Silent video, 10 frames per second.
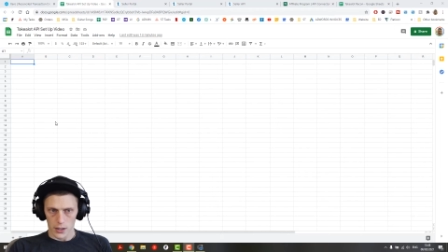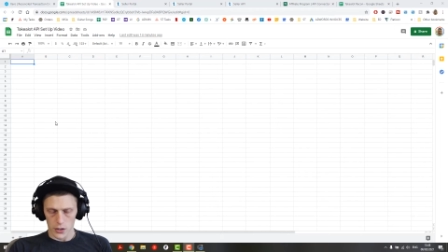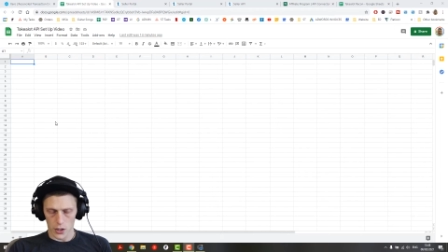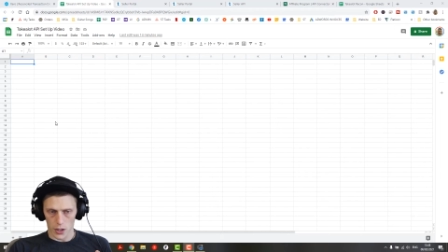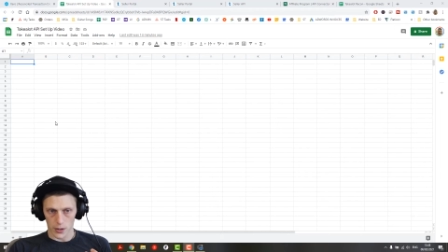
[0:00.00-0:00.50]

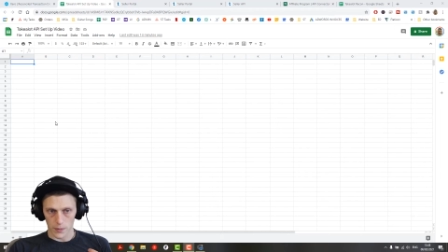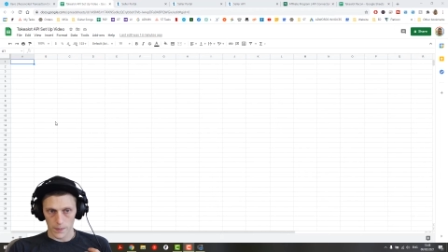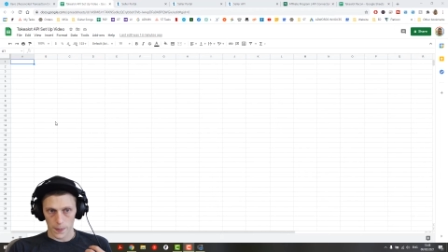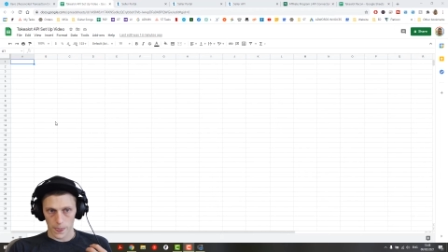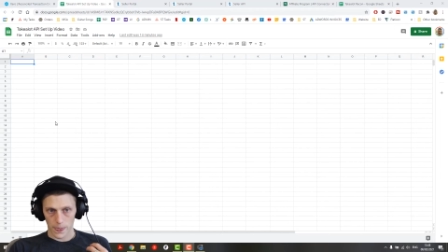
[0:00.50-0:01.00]
So
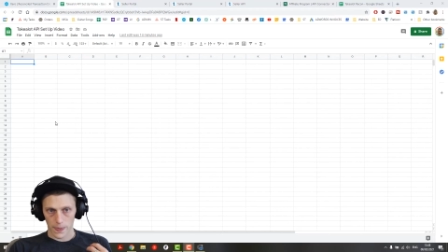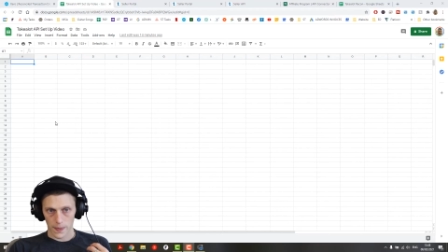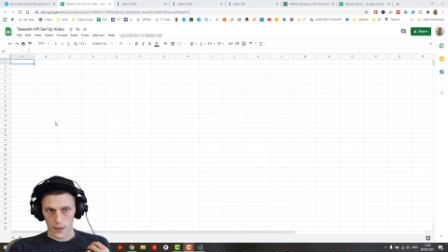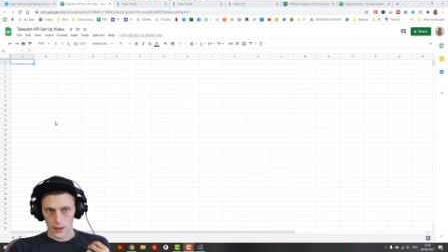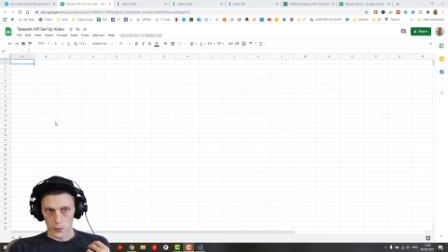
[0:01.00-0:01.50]

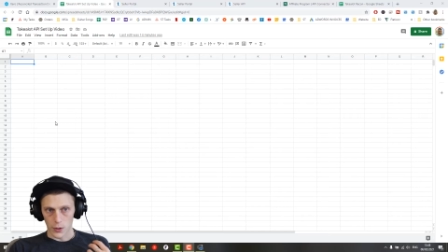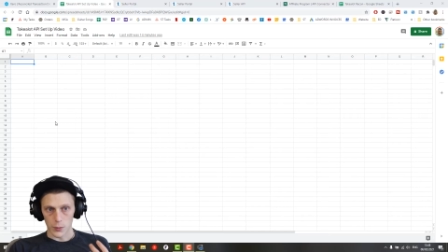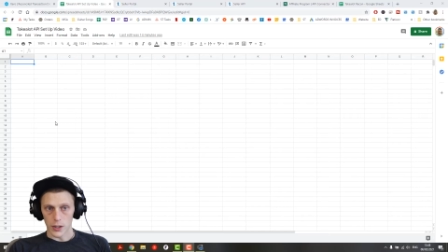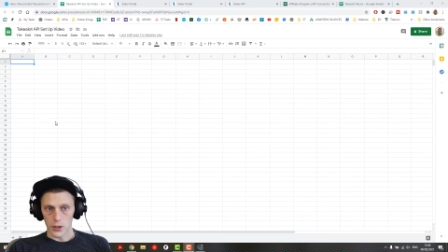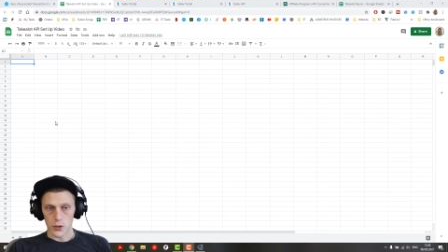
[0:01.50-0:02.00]
what we're going to